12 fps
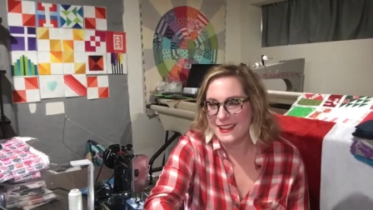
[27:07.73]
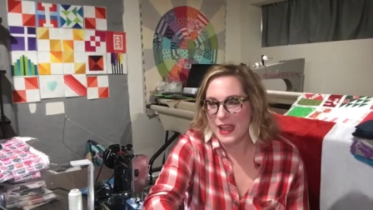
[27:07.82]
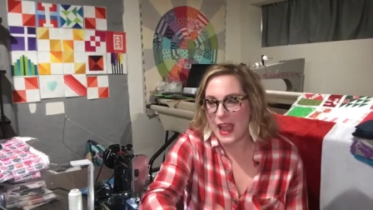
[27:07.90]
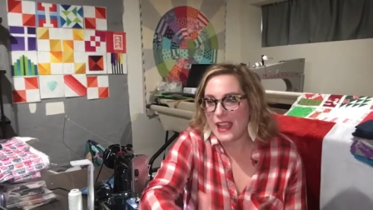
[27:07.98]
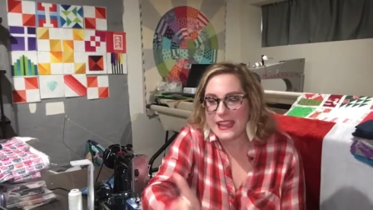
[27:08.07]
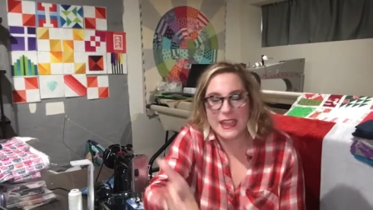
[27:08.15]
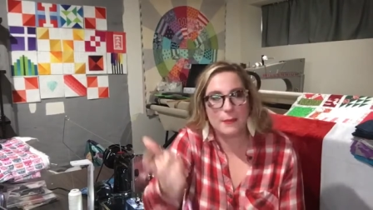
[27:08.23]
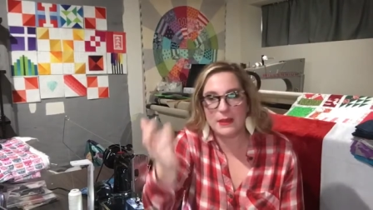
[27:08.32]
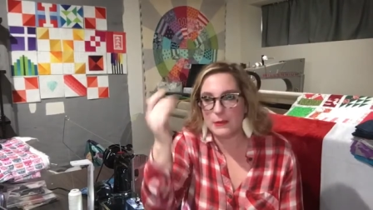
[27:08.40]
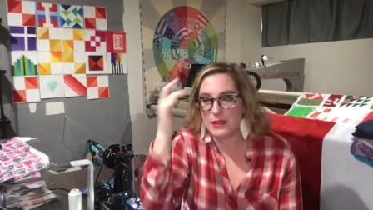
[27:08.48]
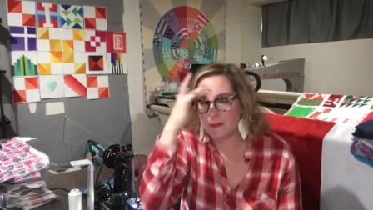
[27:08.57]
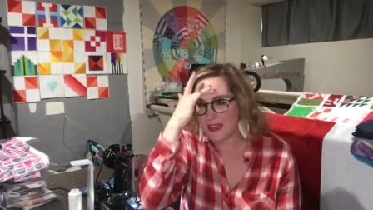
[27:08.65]
I can't be
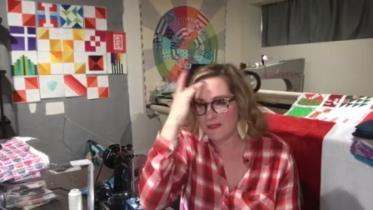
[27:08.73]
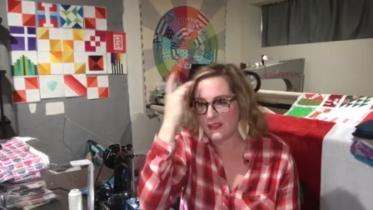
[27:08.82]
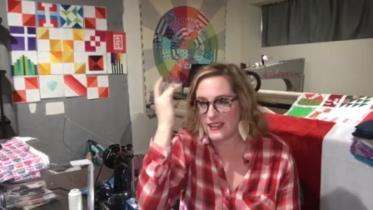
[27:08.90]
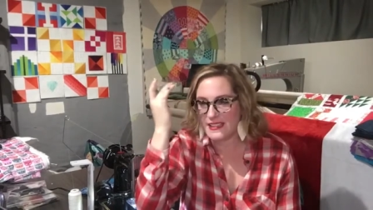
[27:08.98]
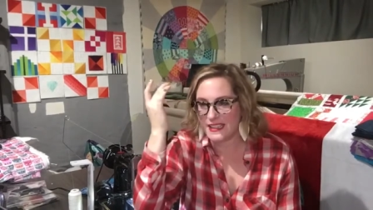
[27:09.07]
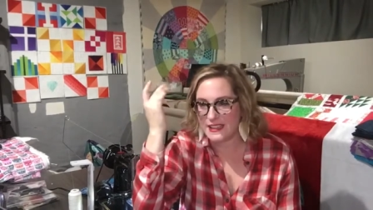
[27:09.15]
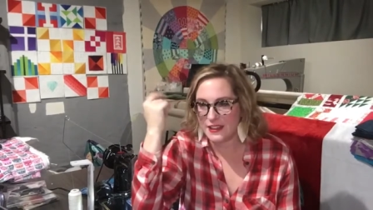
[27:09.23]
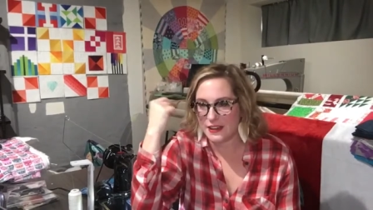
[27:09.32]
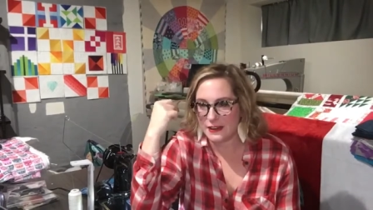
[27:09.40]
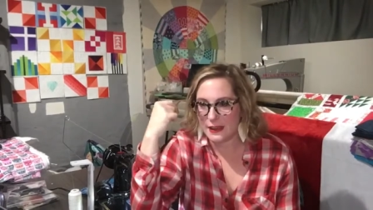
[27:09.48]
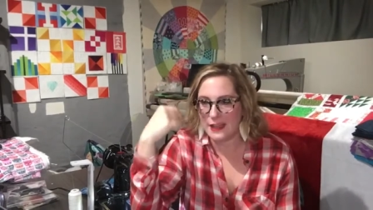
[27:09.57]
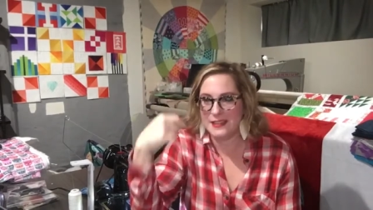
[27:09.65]
with my friends
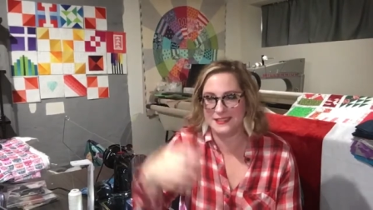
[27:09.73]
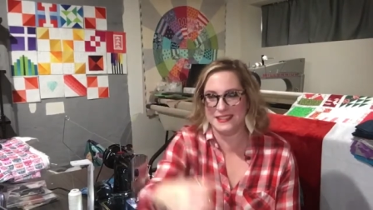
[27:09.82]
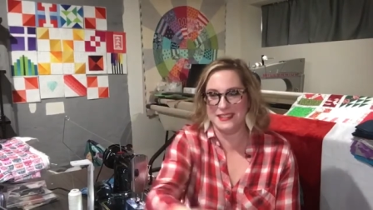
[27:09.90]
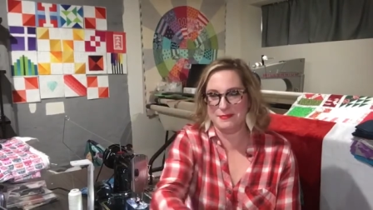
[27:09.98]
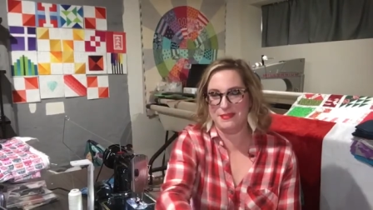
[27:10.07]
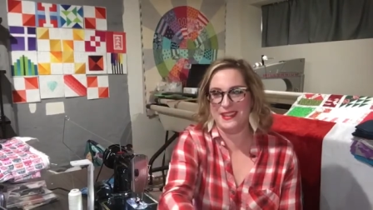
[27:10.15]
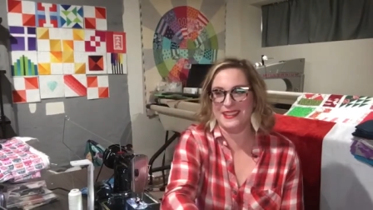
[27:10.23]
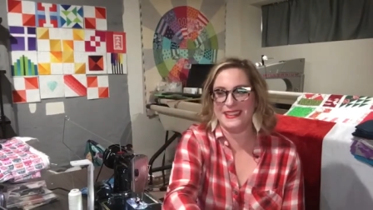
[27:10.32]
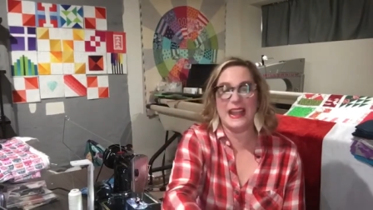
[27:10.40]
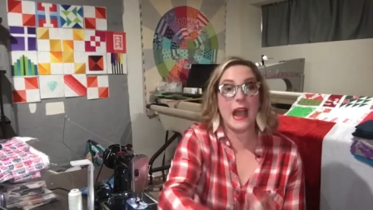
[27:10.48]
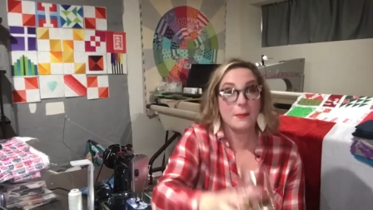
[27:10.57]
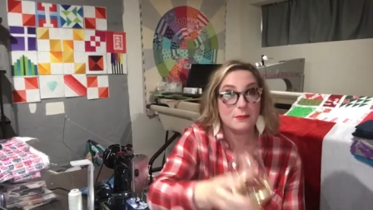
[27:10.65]
either.
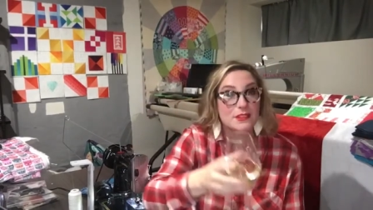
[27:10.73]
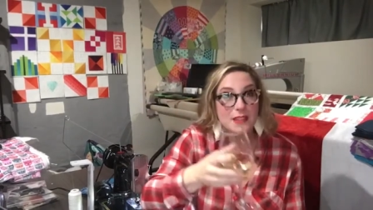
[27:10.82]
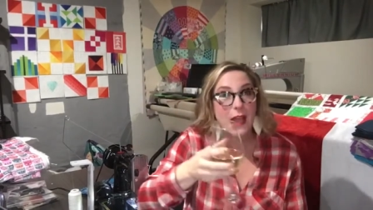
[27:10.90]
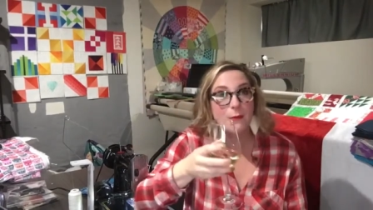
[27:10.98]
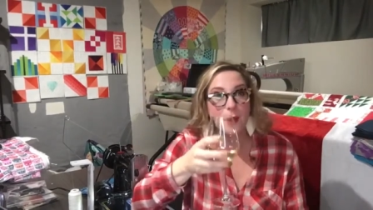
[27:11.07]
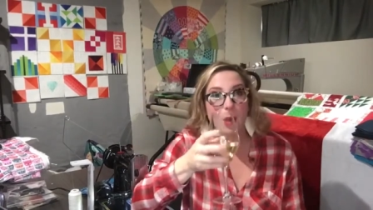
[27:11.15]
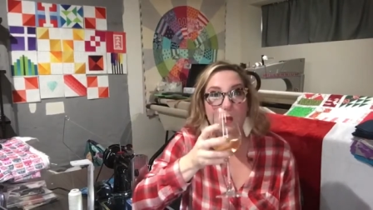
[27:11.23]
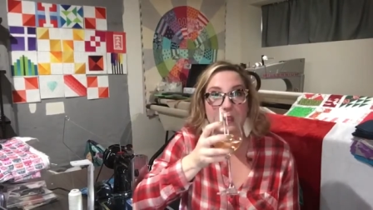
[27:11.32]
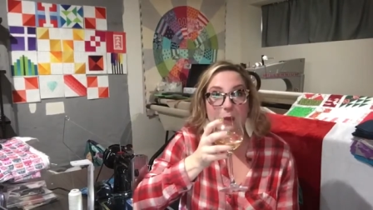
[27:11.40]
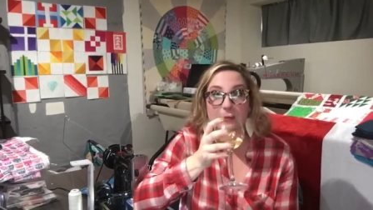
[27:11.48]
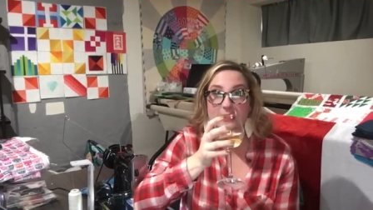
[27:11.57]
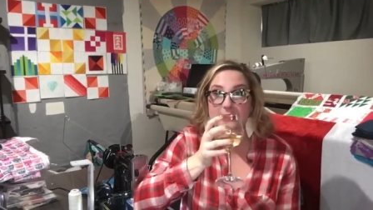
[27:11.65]
Melanie, I'm going.
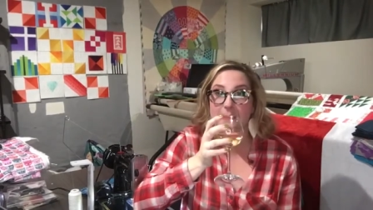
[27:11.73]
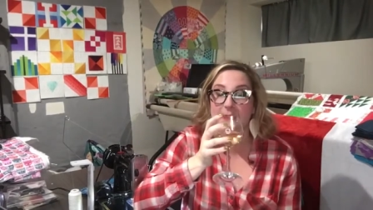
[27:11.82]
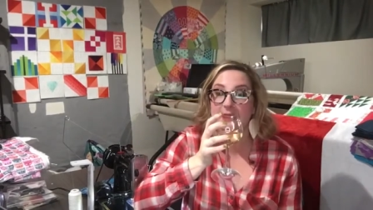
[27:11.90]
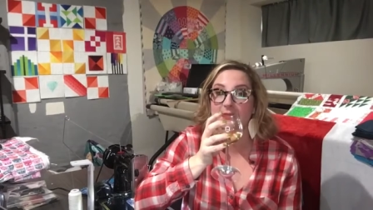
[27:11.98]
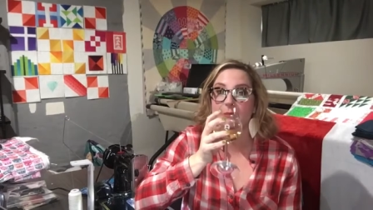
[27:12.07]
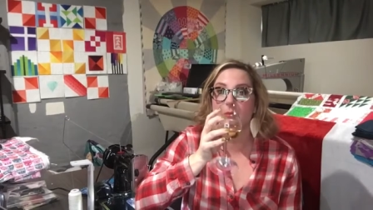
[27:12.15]
I was sipping.